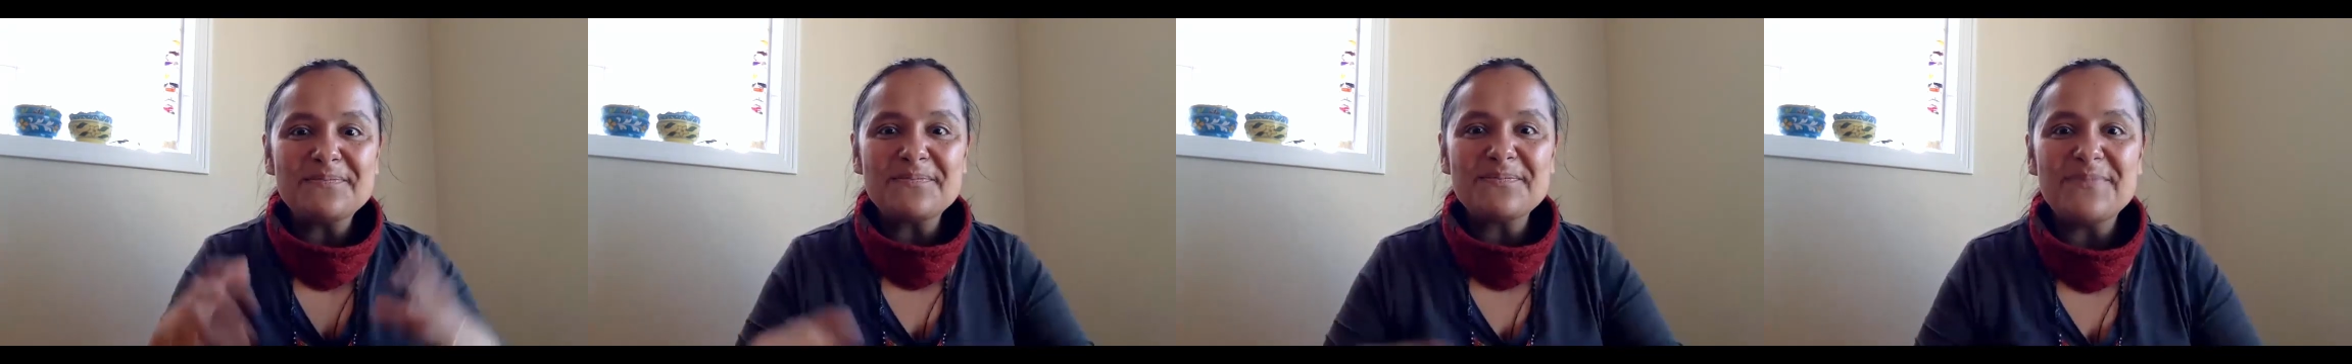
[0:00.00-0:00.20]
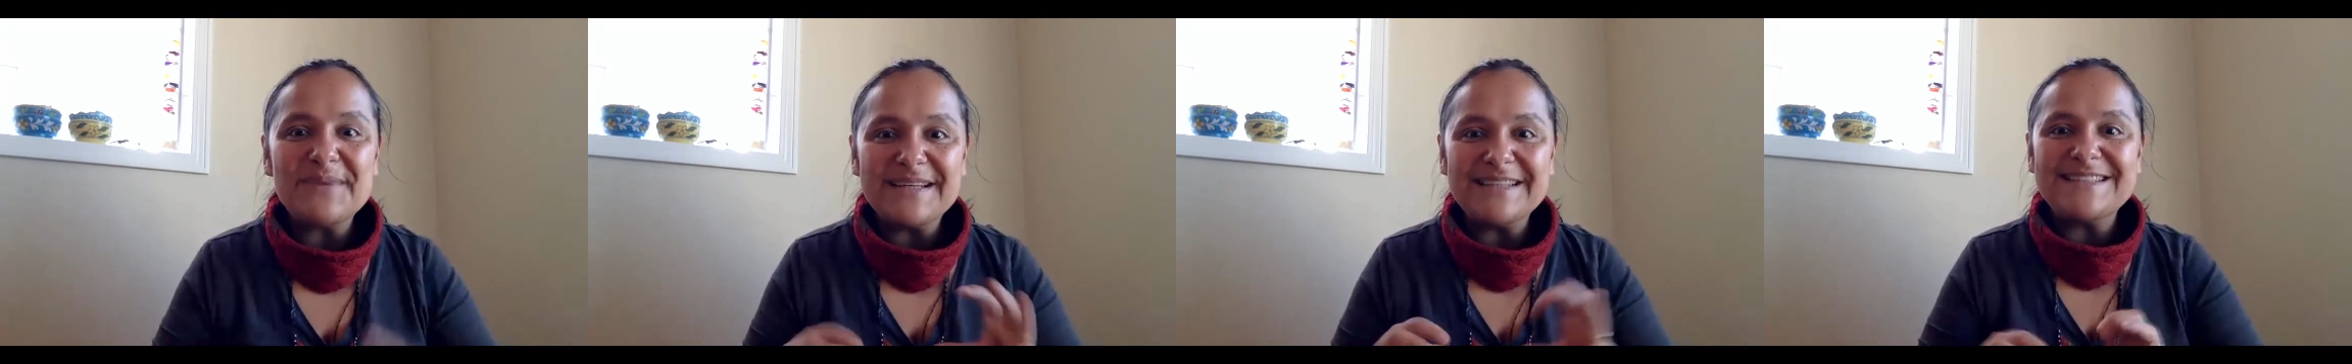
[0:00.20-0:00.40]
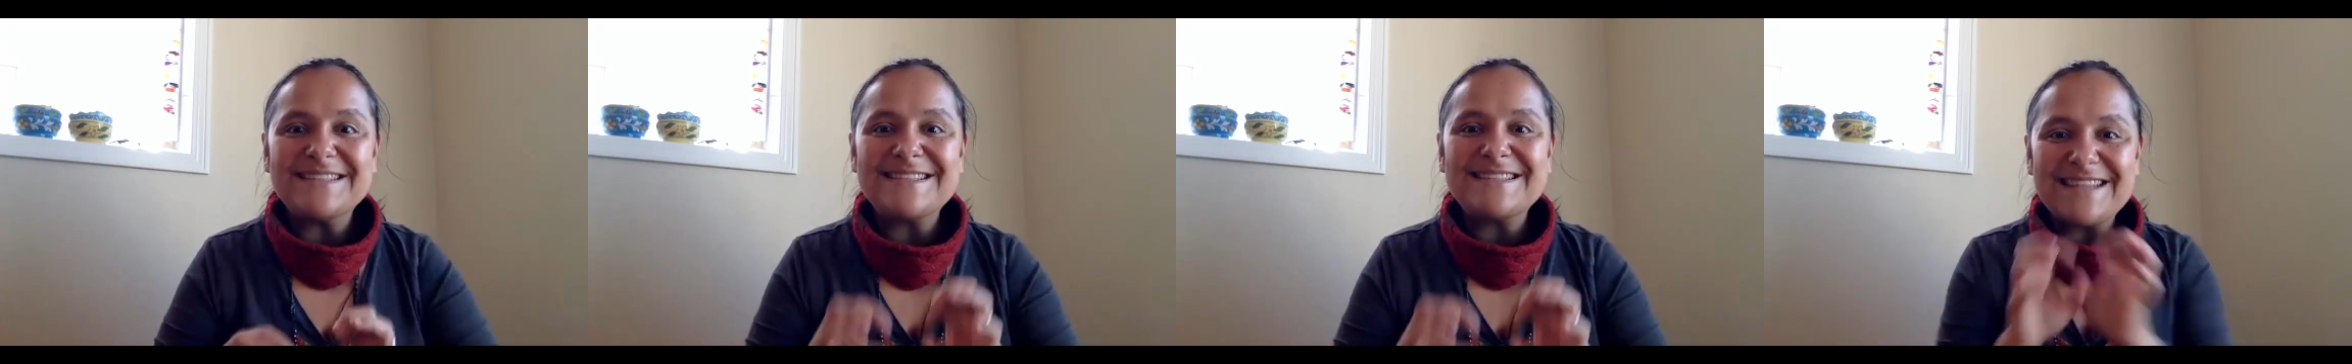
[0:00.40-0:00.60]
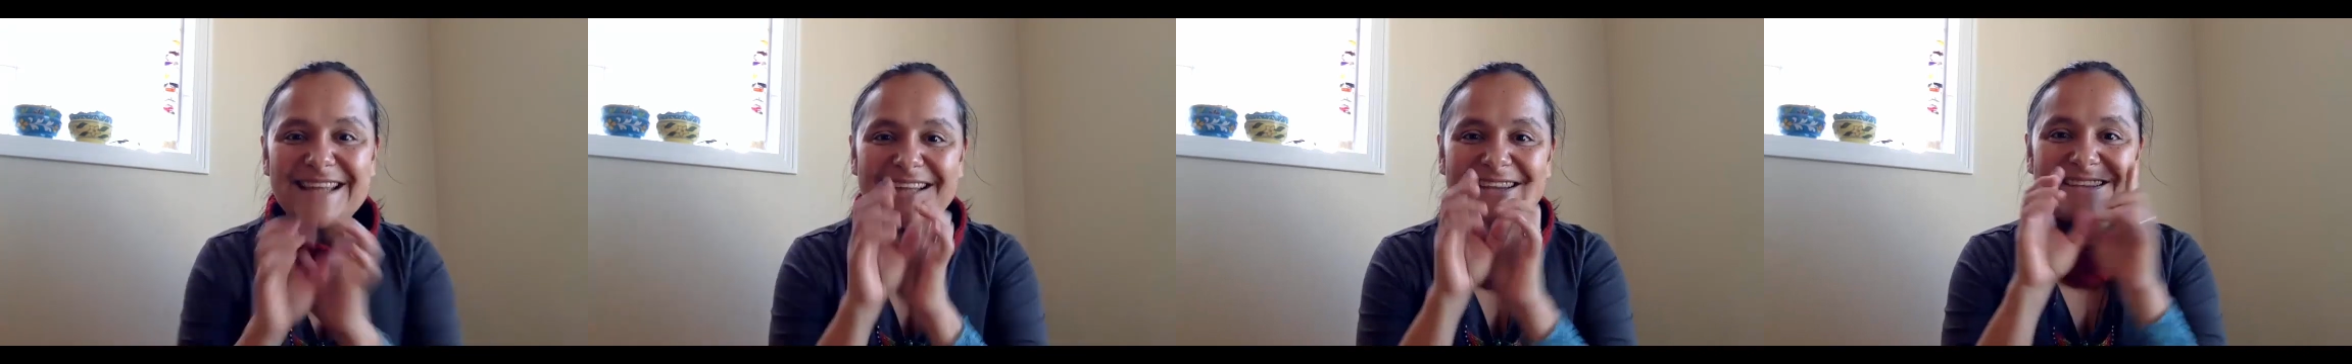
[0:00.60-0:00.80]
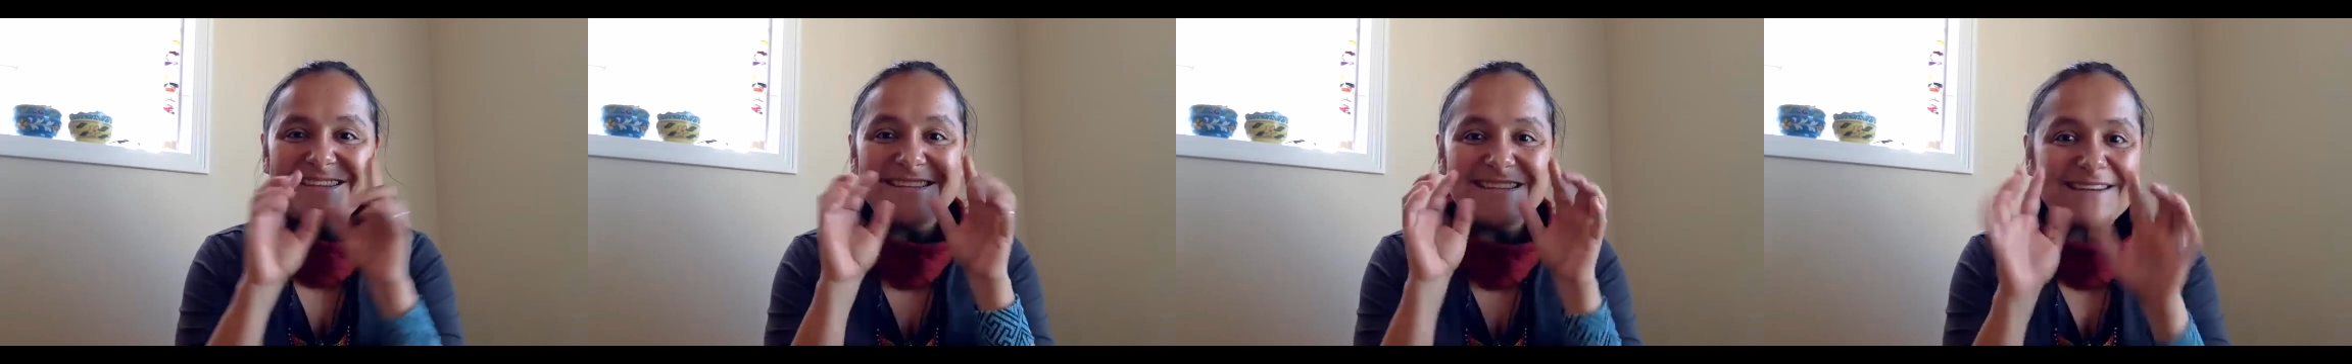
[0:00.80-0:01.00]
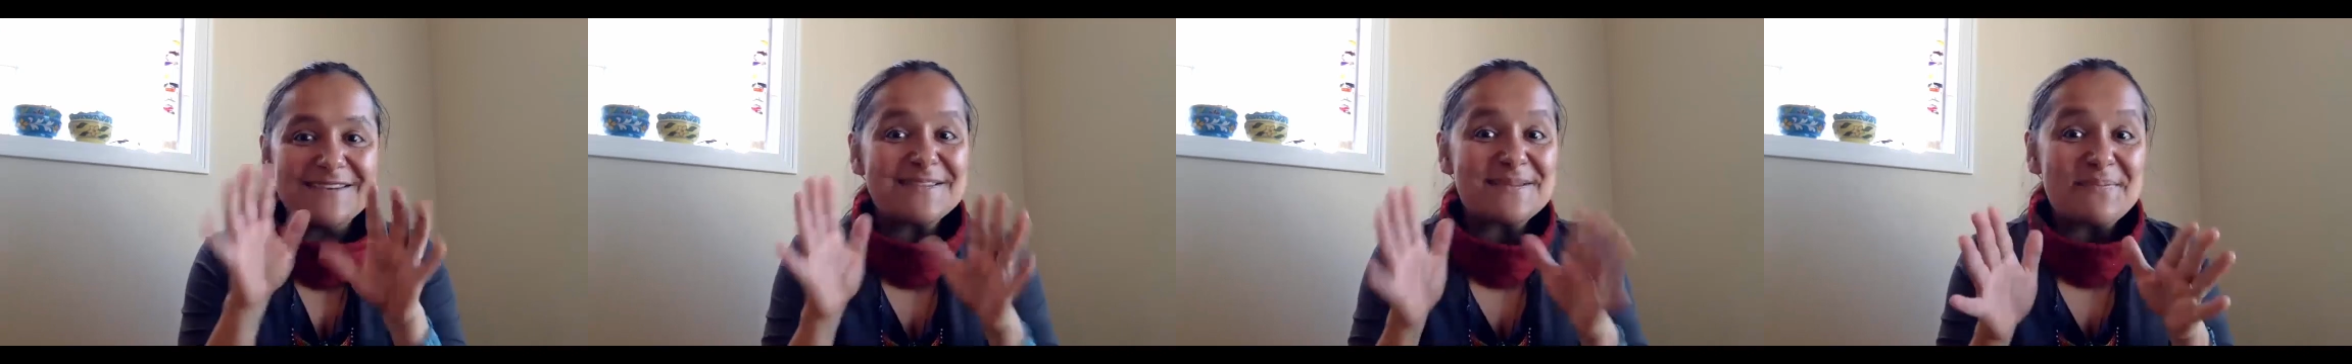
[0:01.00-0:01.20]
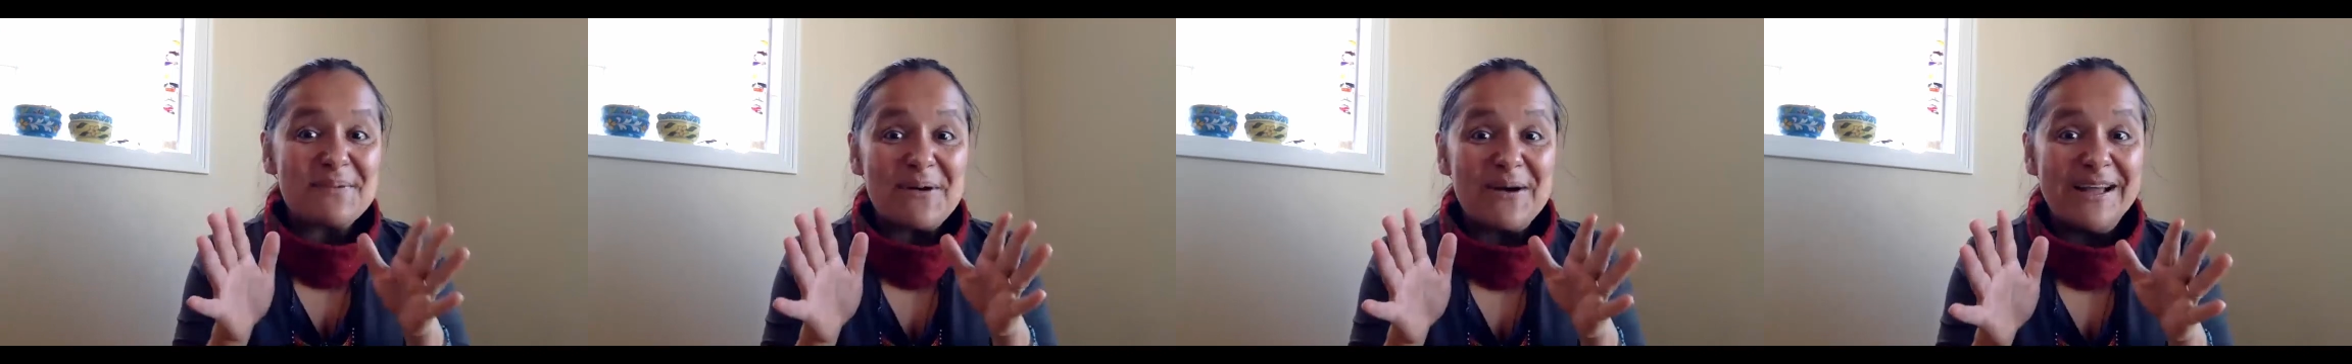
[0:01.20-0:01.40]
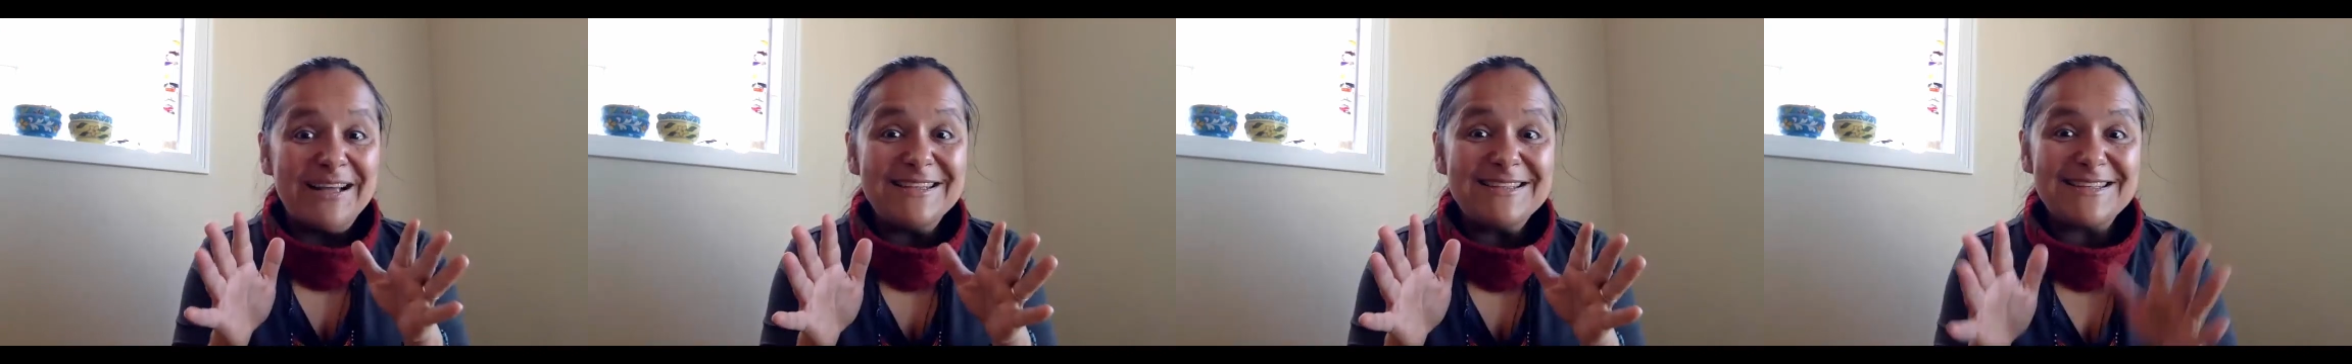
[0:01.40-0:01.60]
but there's a
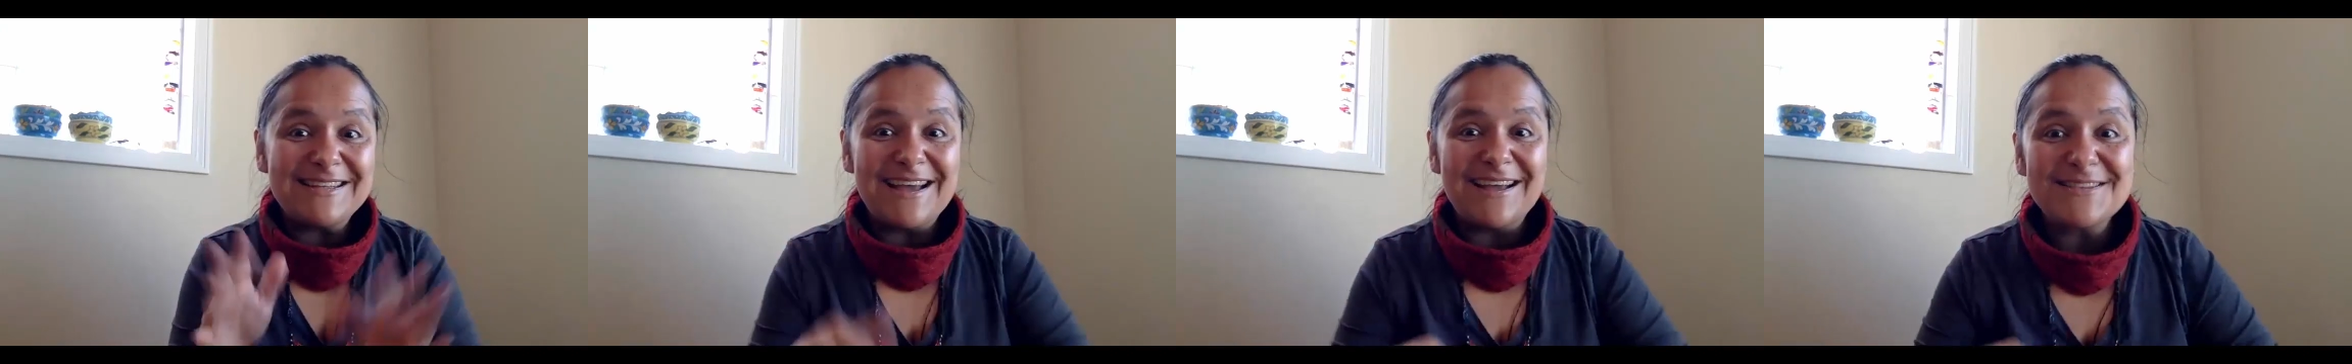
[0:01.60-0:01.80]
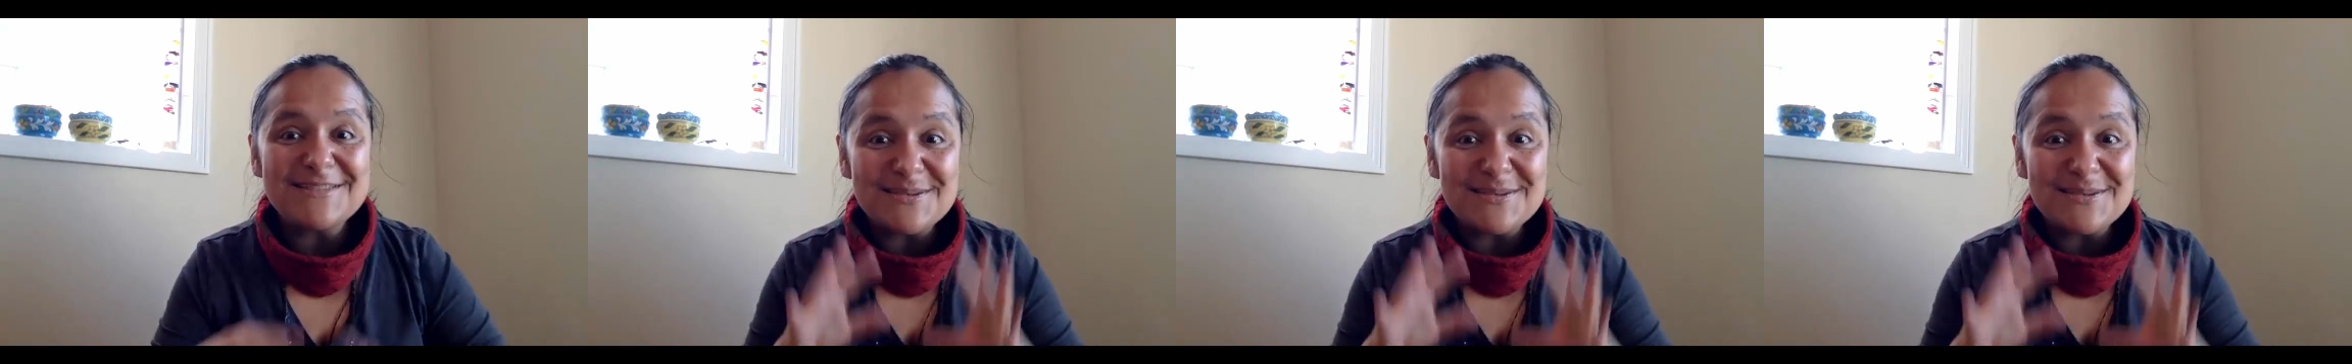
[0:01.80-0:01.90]
point to that,